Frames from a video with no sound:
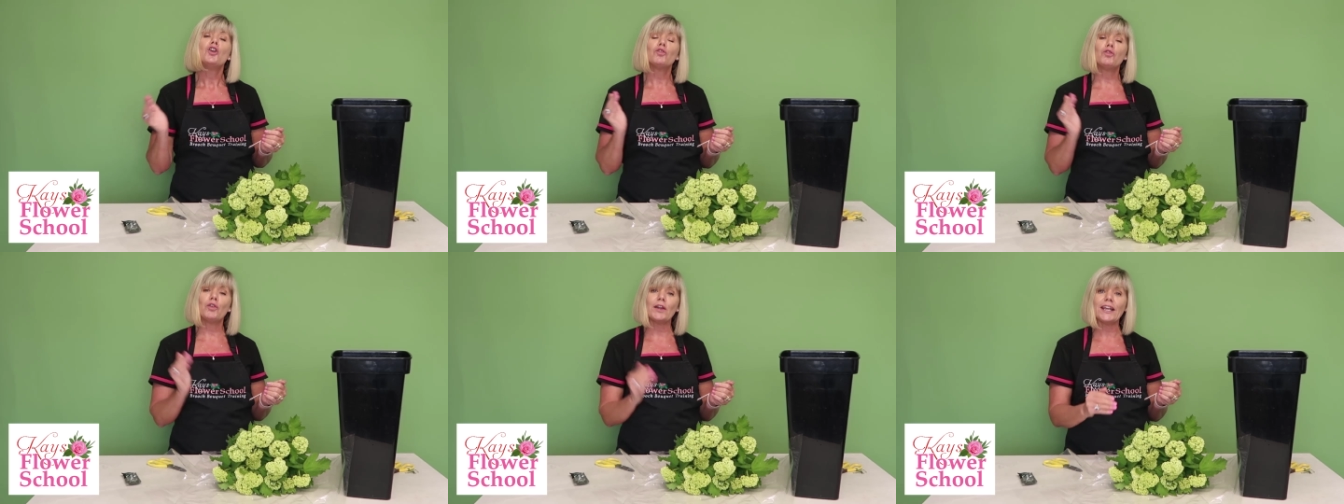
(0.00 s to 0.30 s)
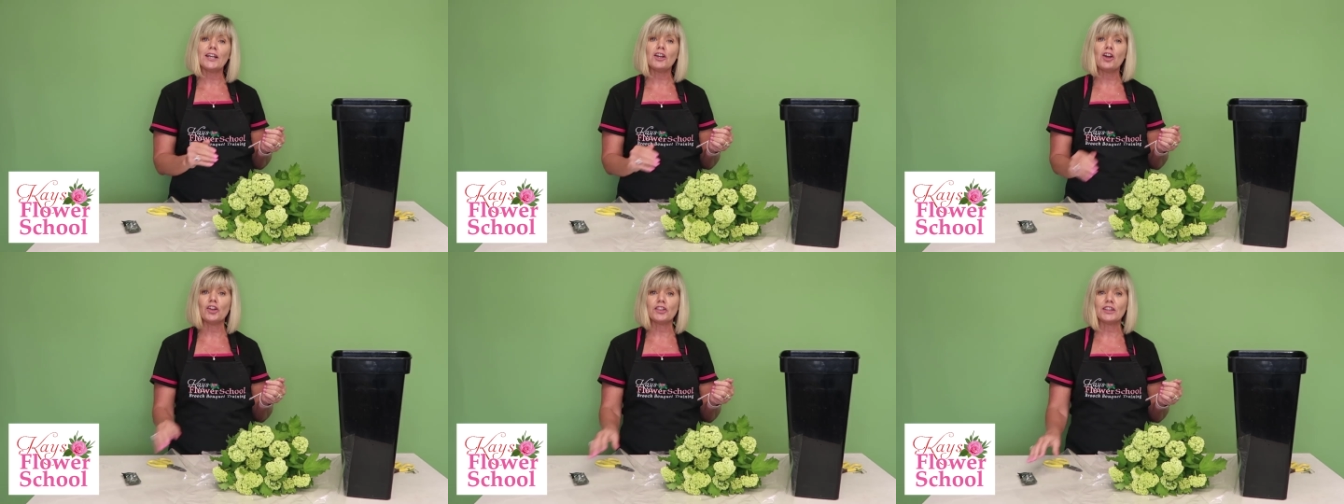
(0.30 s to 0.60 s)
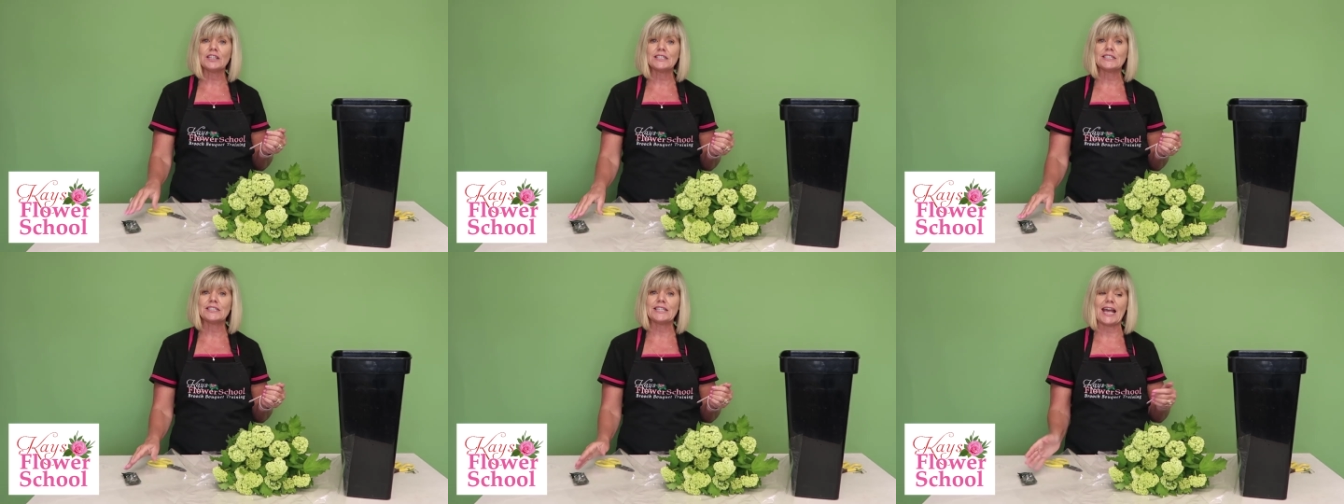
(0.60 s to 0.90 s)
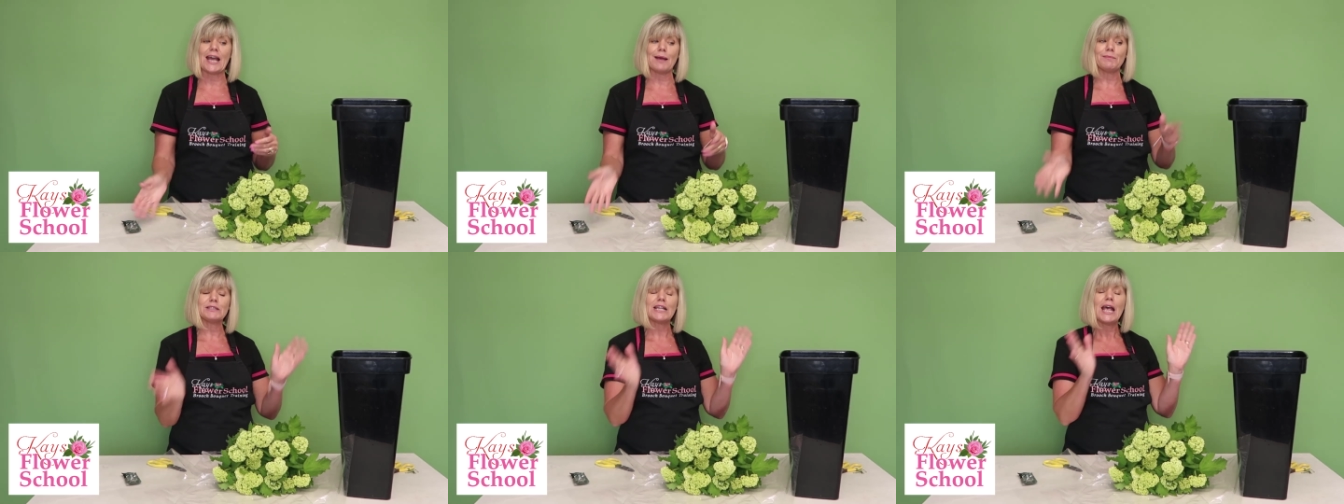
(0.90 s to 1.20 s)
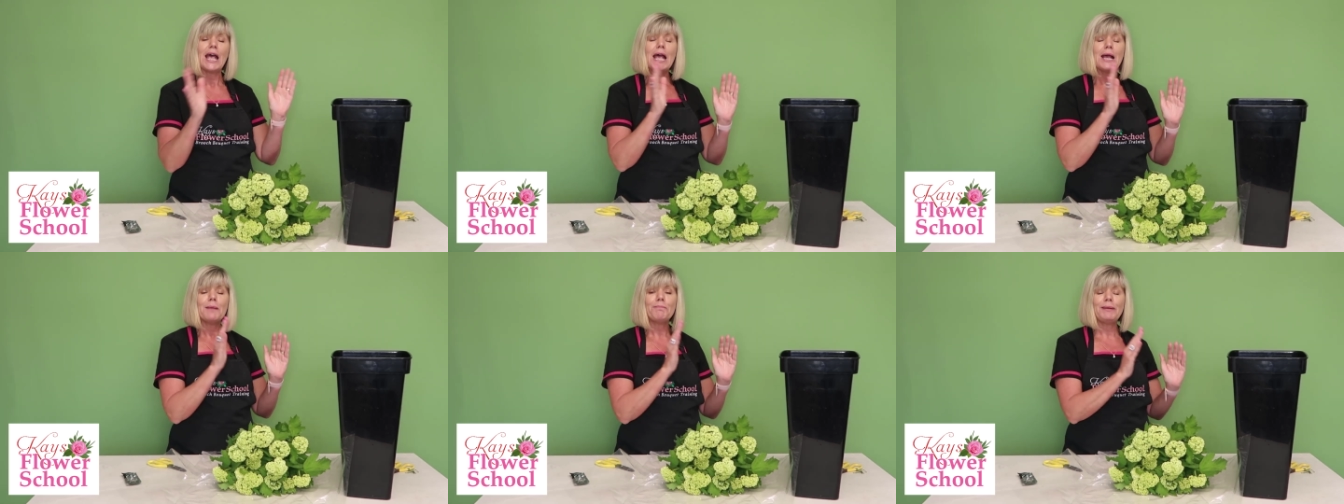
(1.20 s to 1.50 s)
Recut the stems,
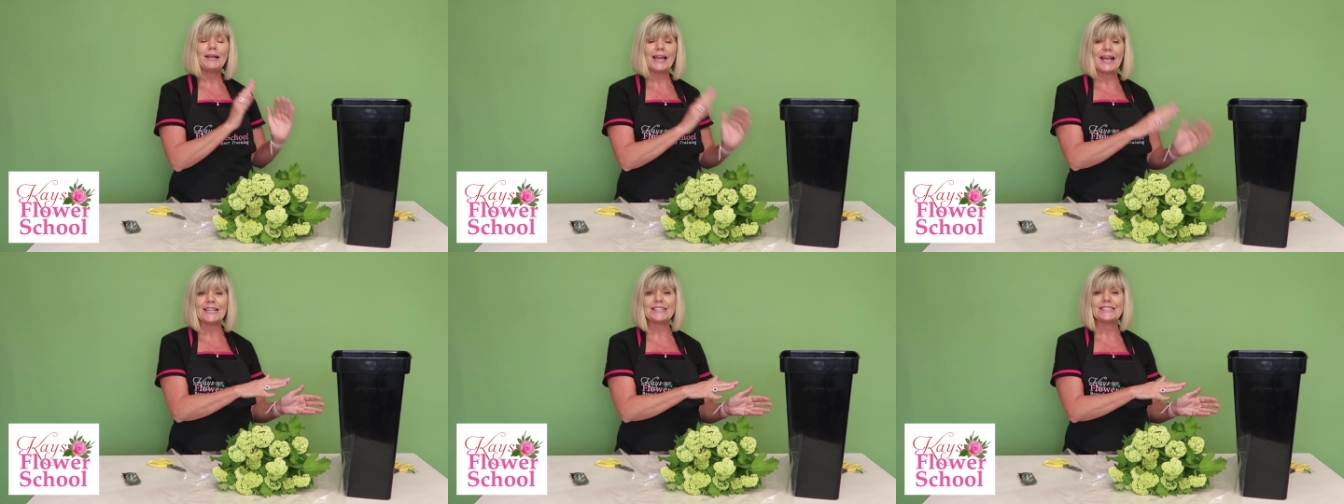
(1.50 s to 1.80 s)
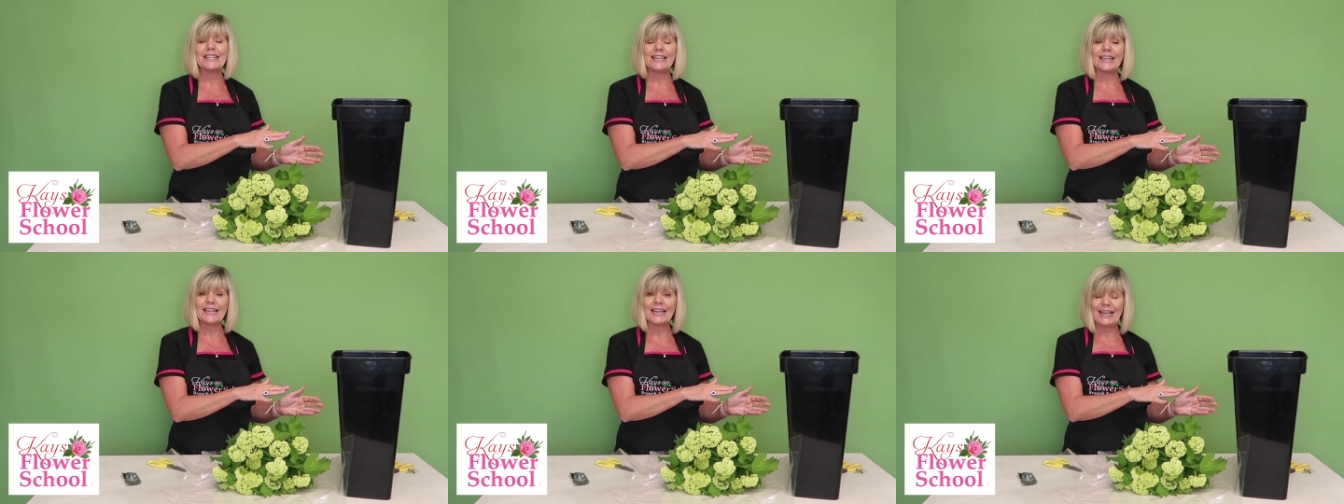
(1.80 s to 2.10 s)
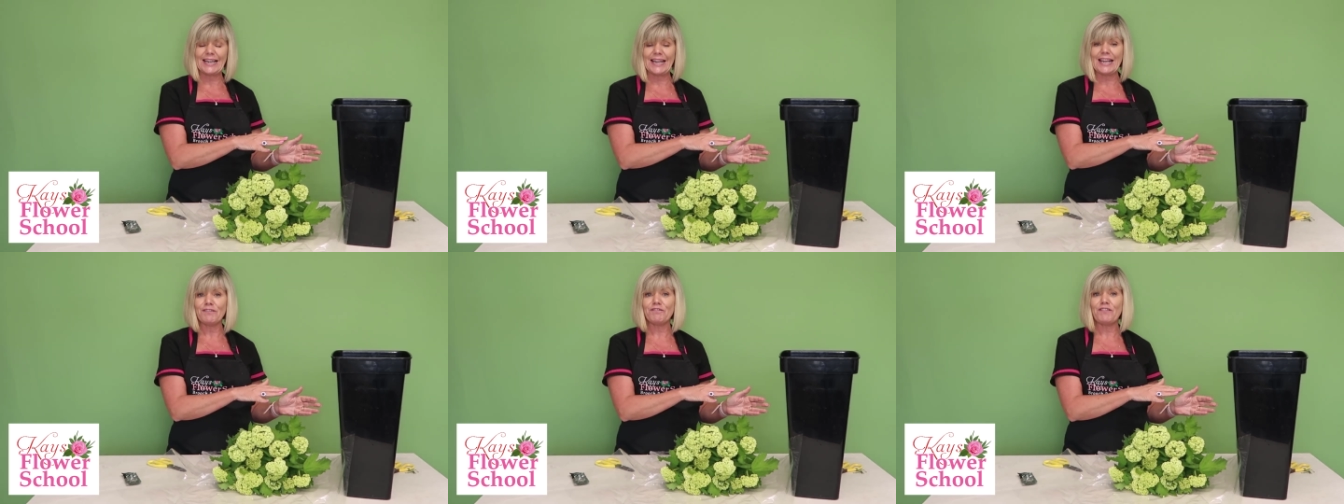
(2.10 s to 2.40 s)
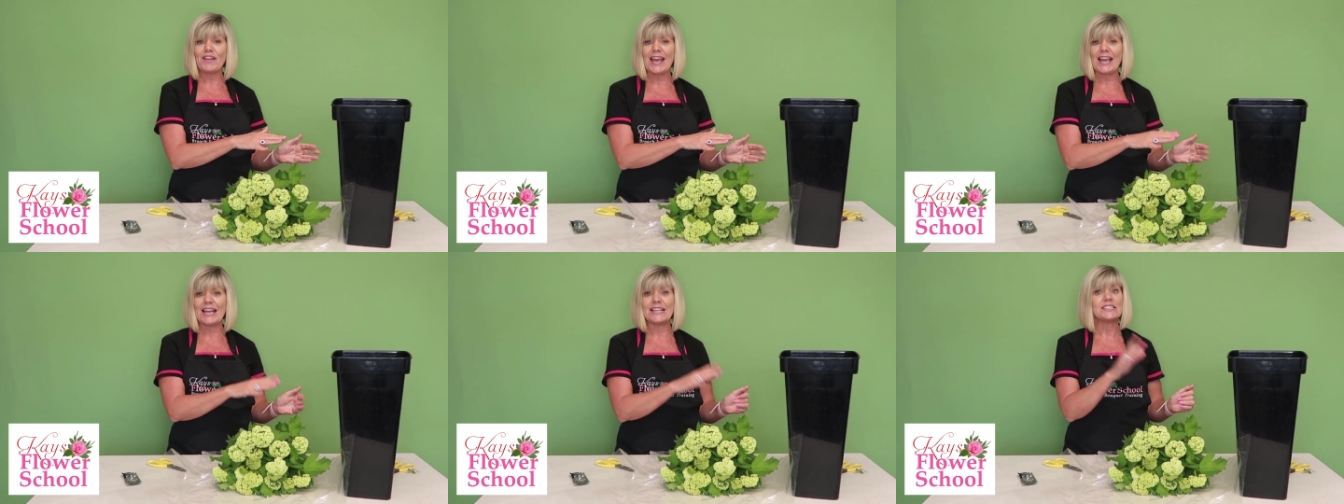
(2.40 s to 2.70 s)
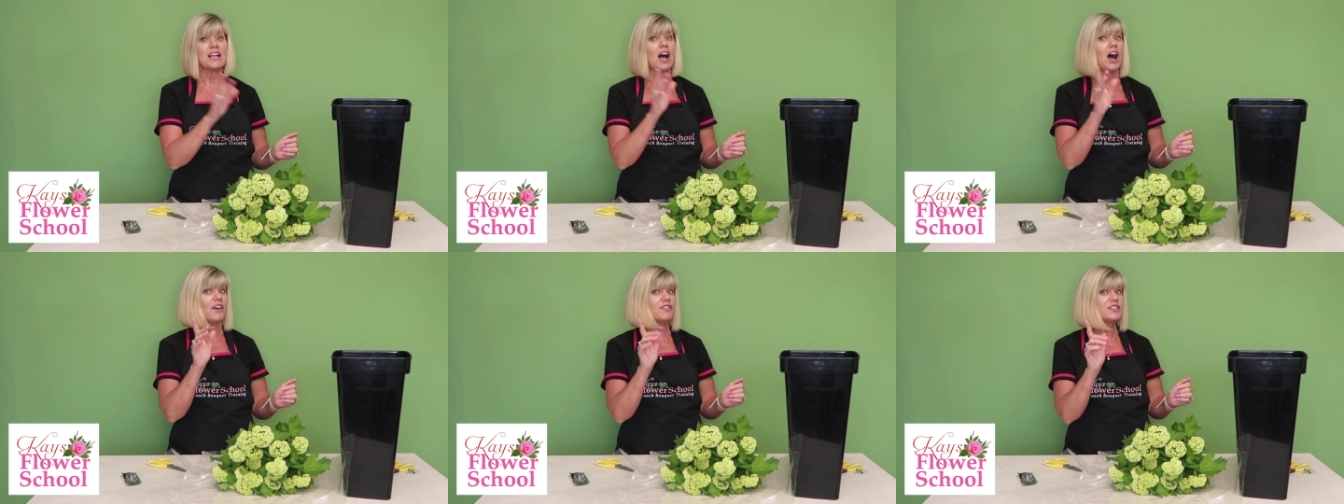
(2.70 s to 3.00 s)
place in a clean
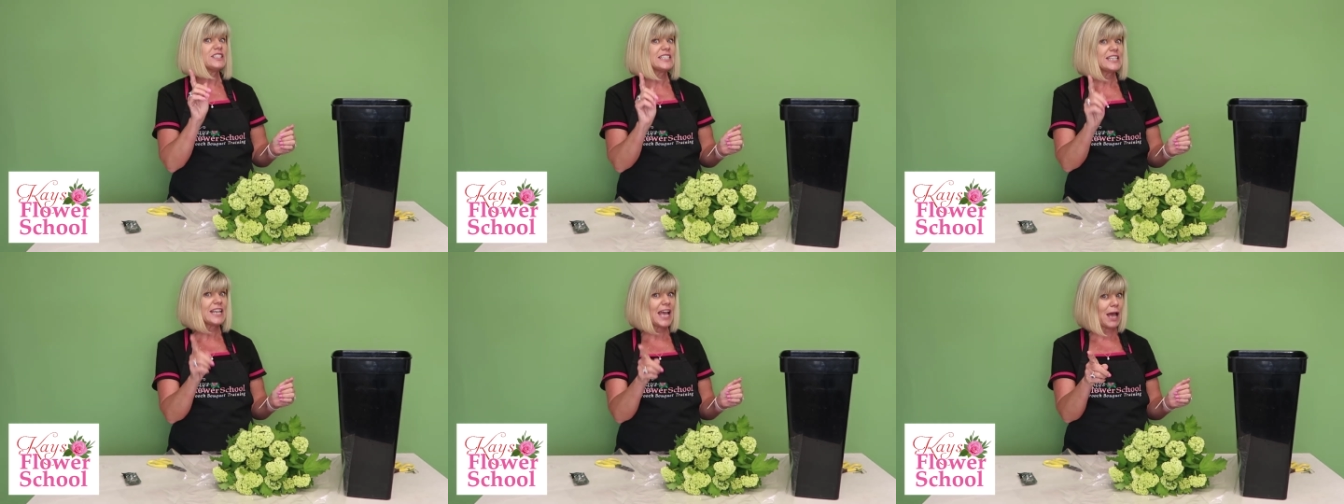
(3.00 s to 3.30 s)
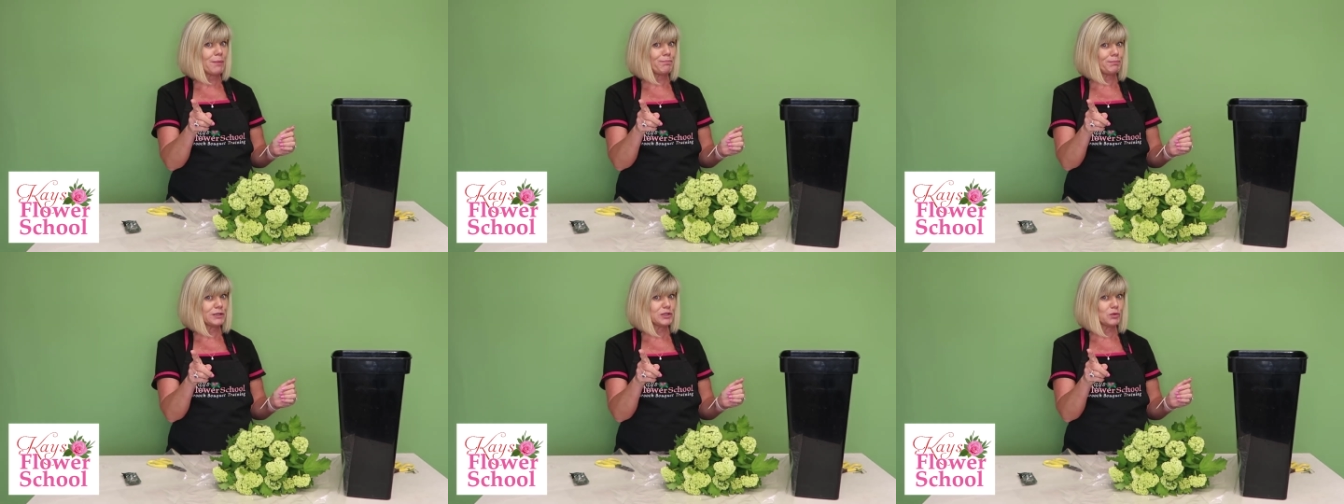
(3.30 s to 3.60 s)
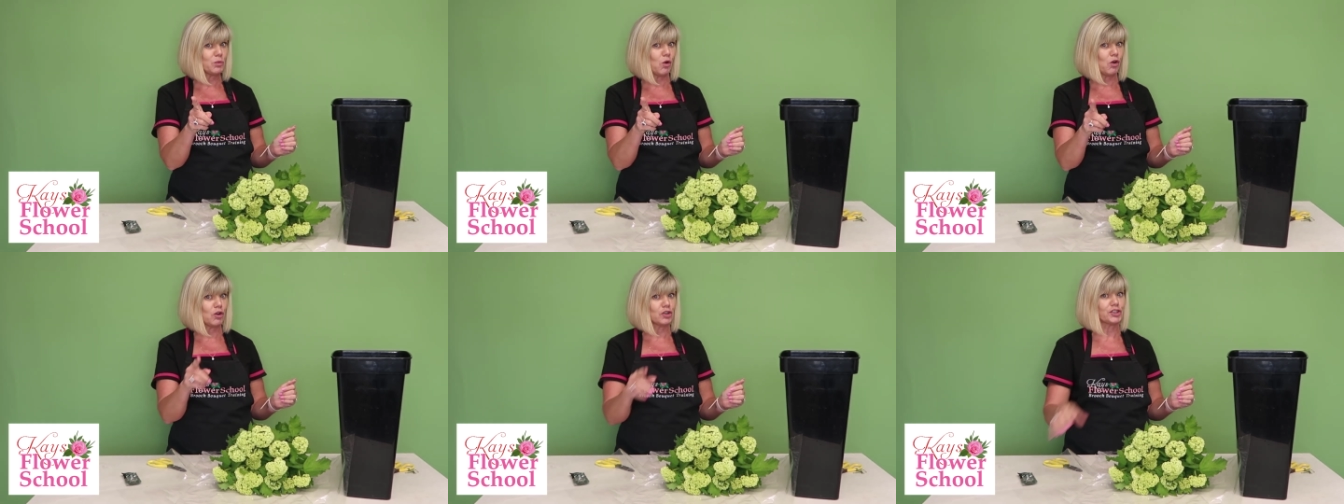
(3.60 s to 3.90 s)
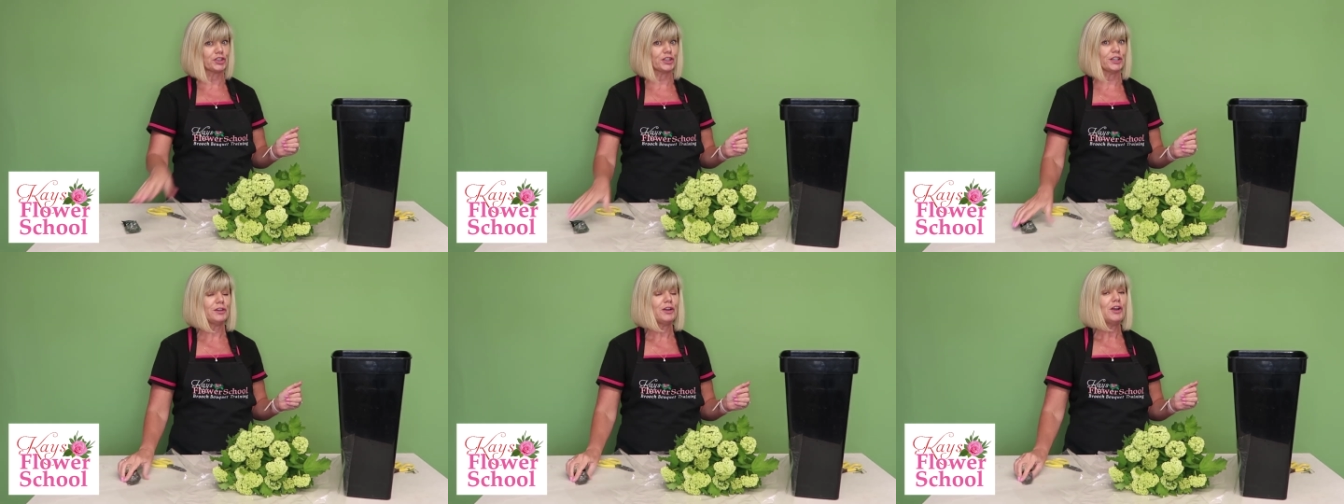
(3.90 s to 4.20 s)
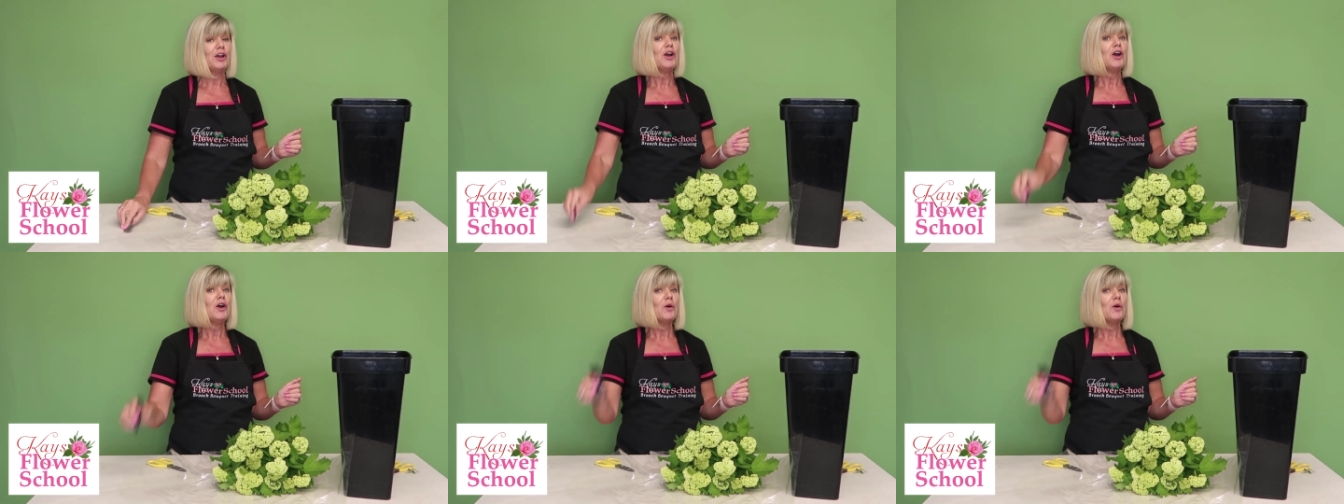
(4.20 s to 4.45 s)
vase of tepid water